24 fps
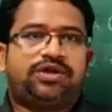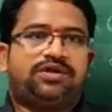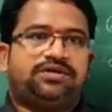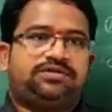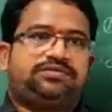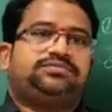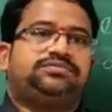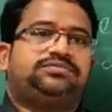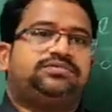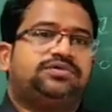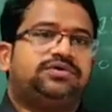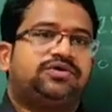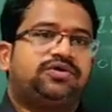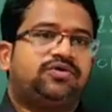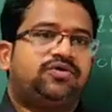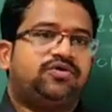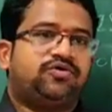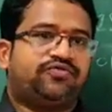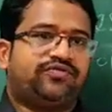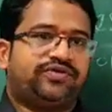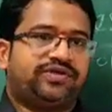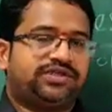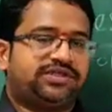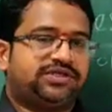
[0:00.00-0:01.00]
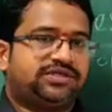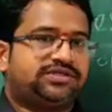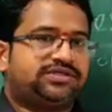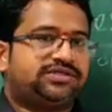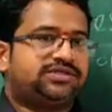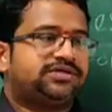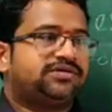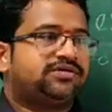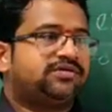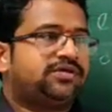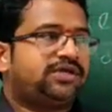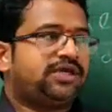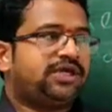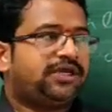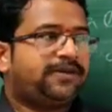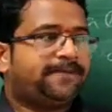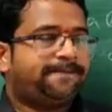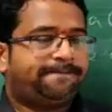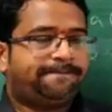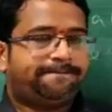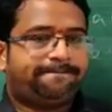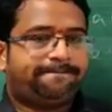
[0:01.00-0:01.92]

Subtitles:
can go for that. Okay.